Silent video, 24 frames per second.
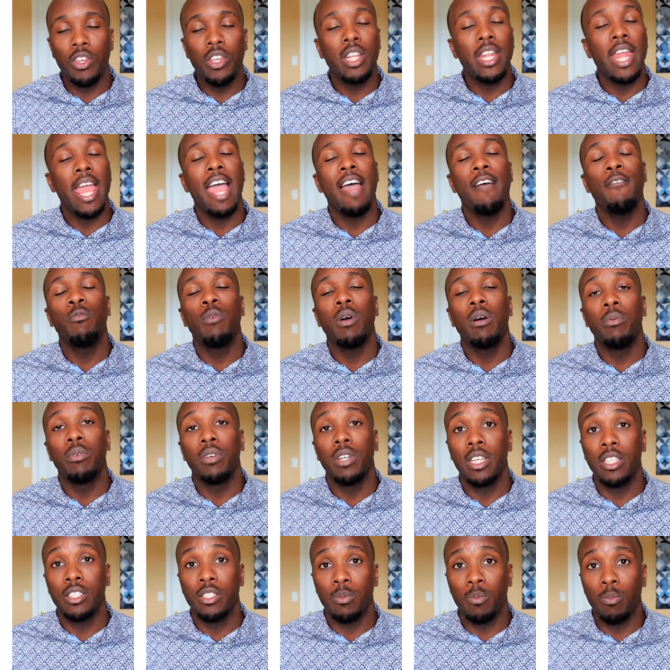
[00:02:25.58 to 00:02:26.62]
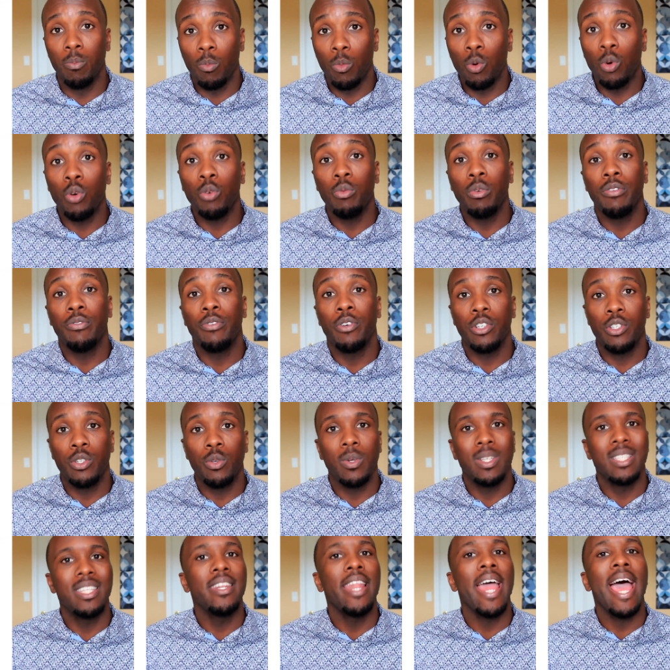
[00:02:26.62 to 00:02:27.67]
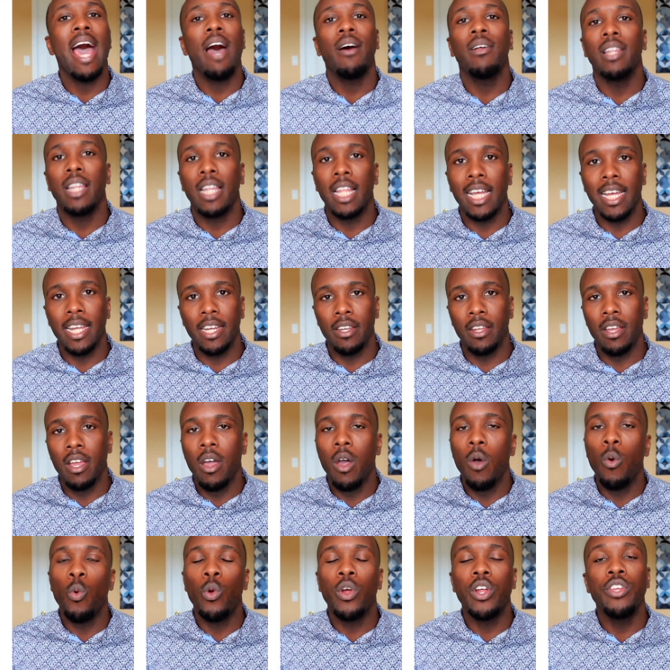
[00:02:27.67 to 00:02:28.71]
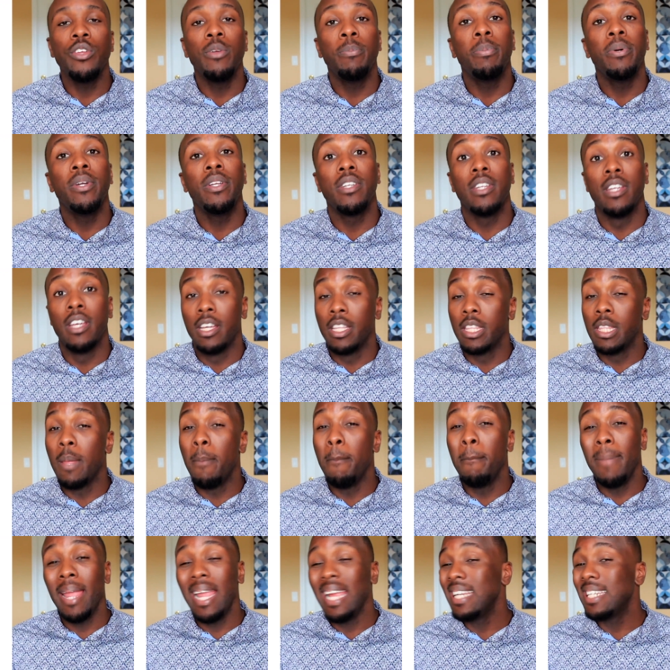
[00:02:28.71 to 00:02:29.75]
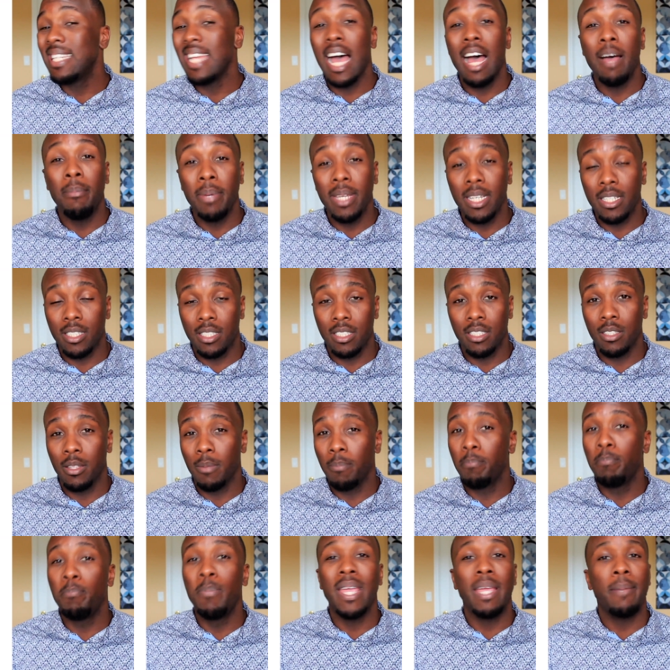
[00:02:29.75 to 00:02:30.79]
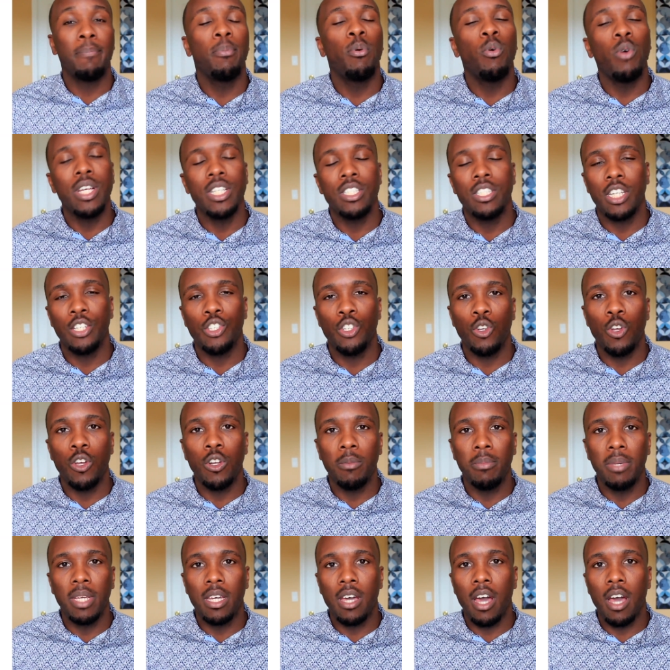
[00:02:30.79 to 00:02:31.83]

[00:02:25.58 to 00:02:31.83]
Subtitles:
You can have what is more referred to as an outline, where you put the main topics, the big points that you're going to be